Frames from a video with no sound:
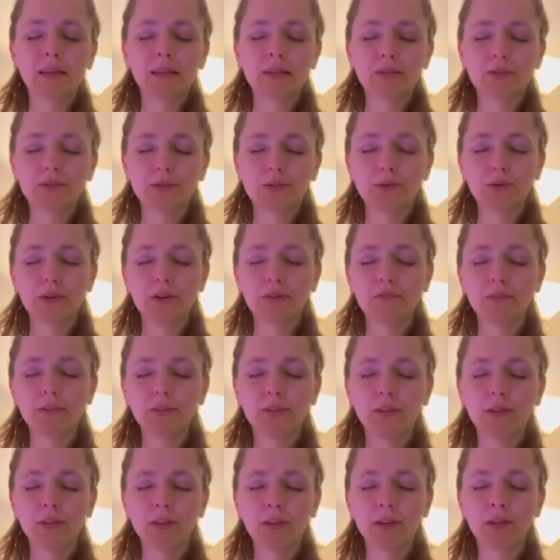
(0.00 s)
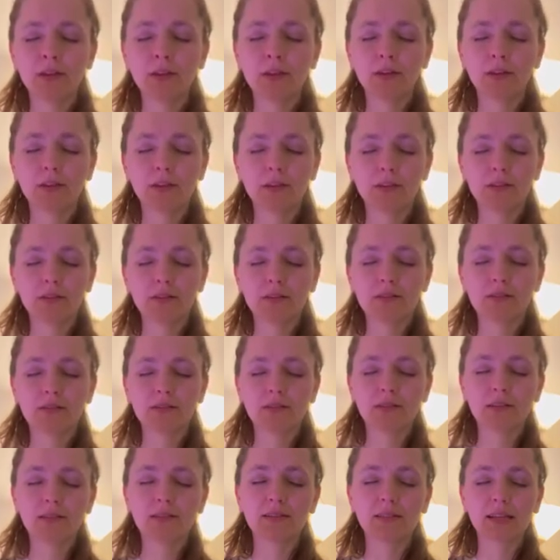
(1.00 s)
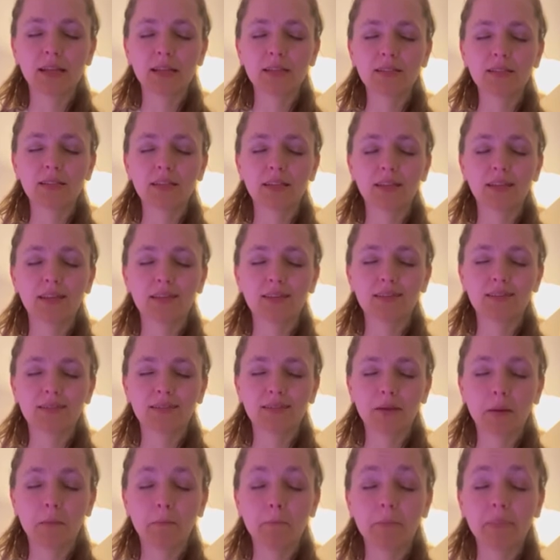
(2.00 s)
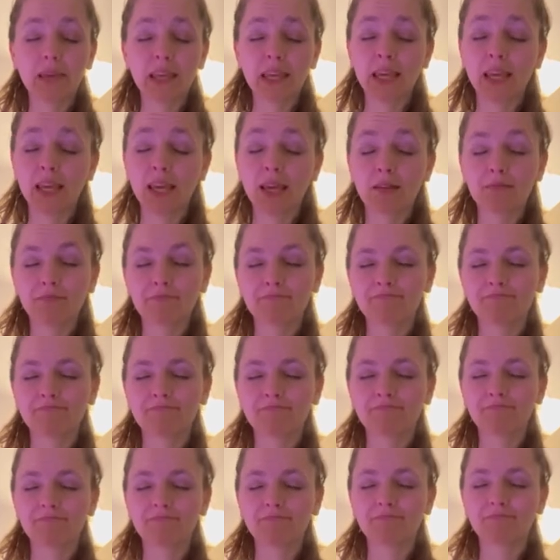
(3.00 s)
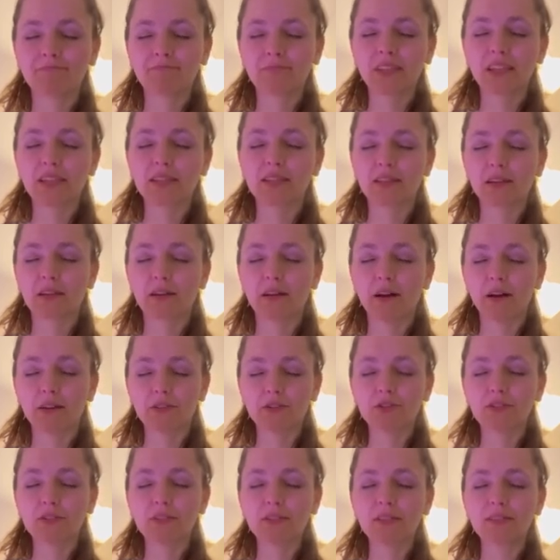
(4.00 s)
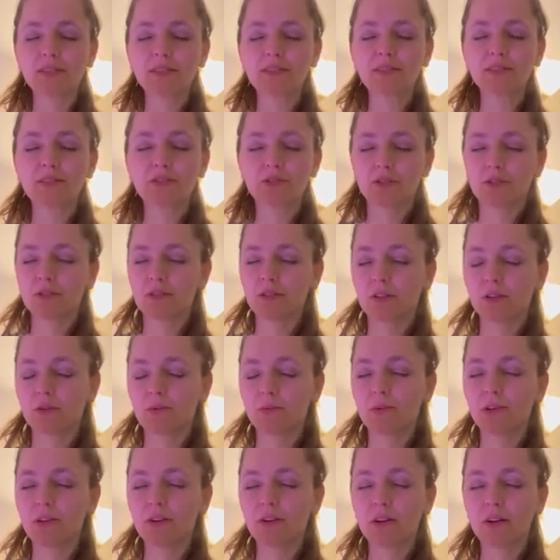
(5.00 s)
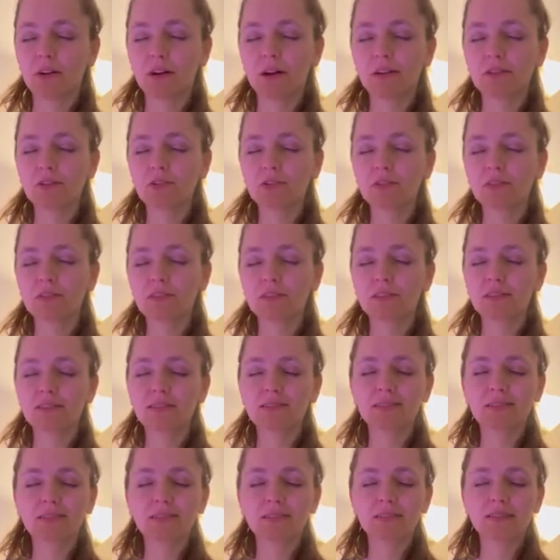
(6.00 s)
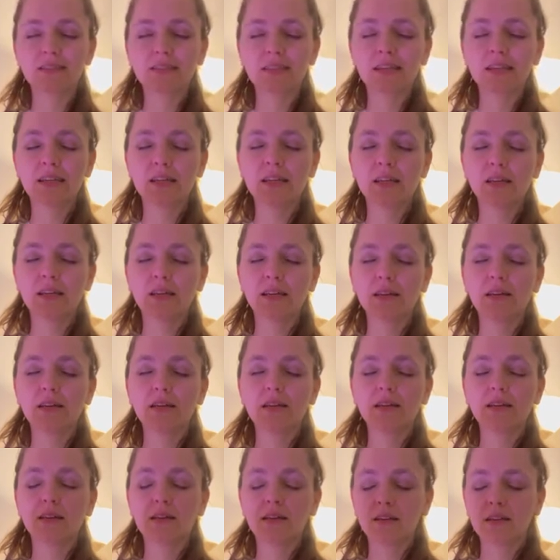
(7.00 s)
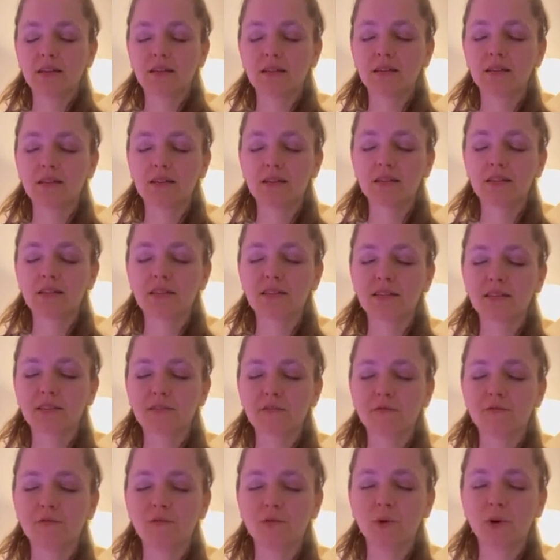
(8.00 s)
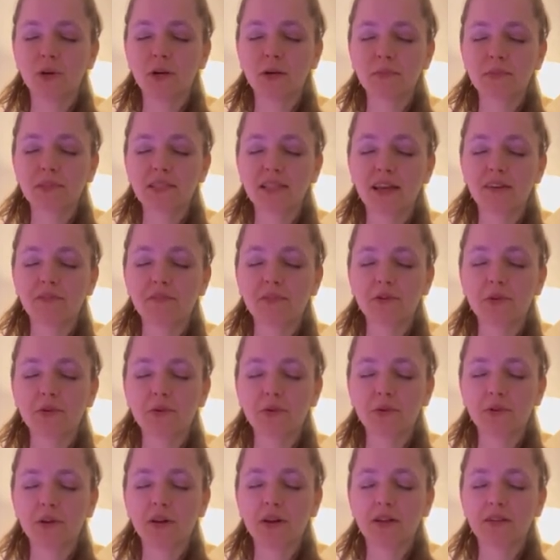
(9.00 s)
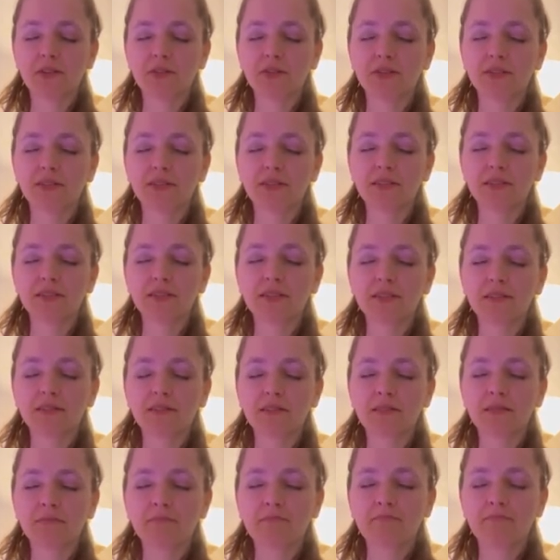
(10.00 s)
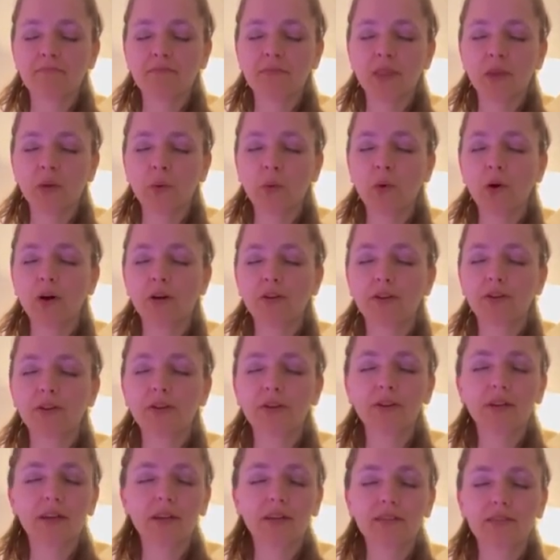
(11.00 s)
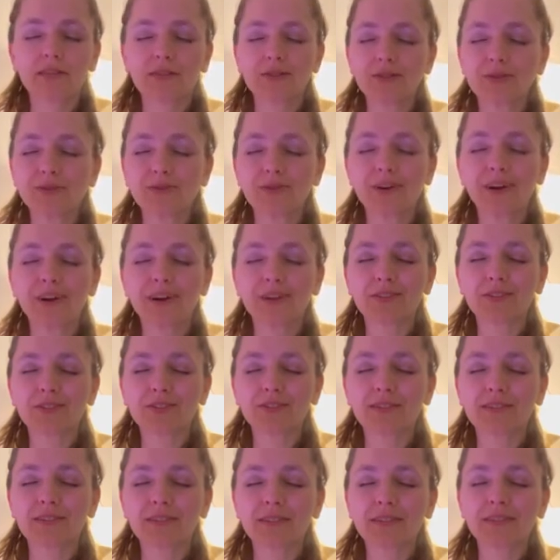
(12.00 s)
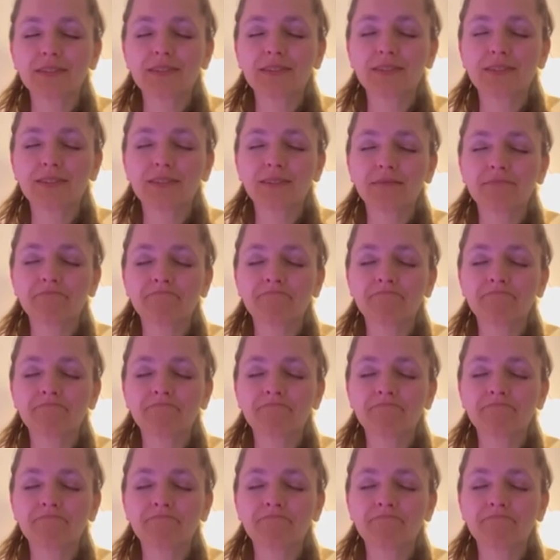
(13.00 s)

so everything is a sentient being it's a consciousness just like we are consciousnesses these forms have their own consciousness water has its own consciousness